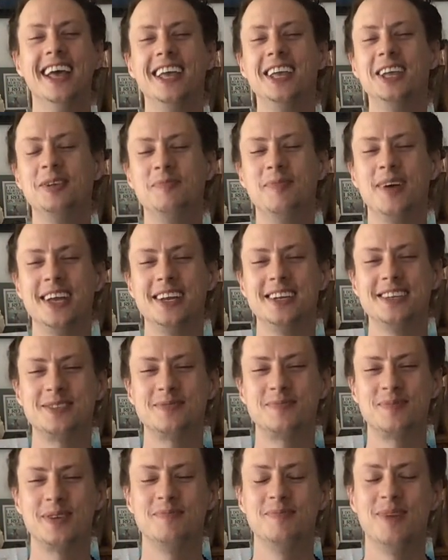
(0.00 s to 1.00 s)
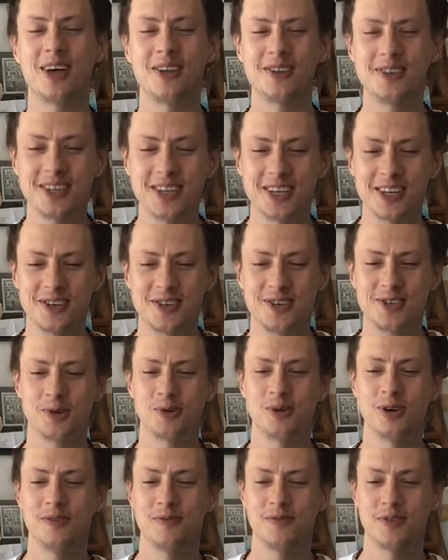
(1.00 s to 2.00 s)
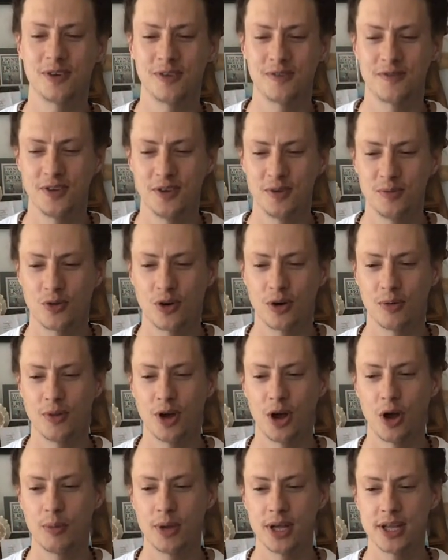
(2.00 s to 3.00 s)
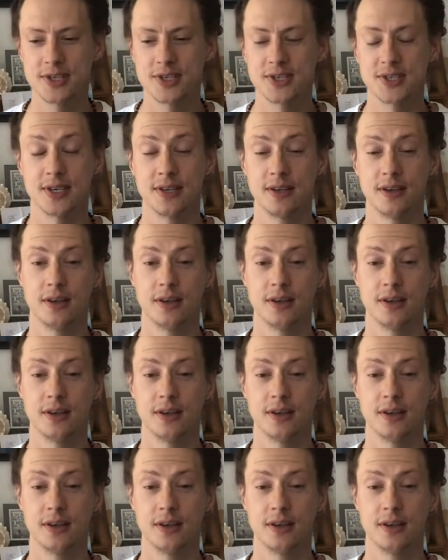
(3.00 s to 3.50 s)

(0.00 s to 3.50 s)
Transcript: You may just be melting. Joy for a few more moments.